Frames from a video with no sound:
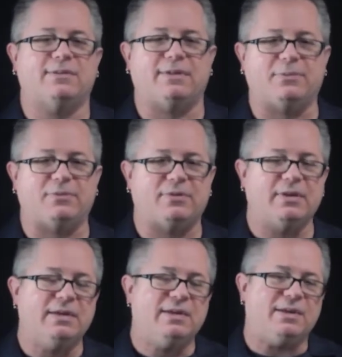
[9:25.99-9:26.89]
Right? It was
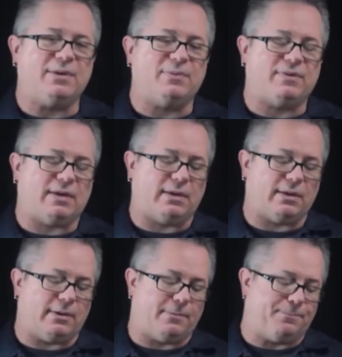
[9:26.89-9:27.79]

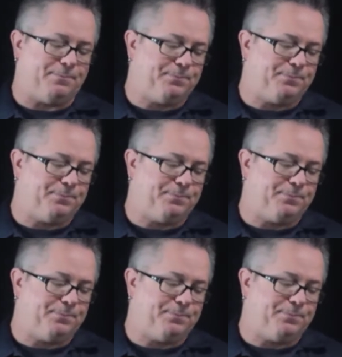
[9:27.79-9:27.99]
a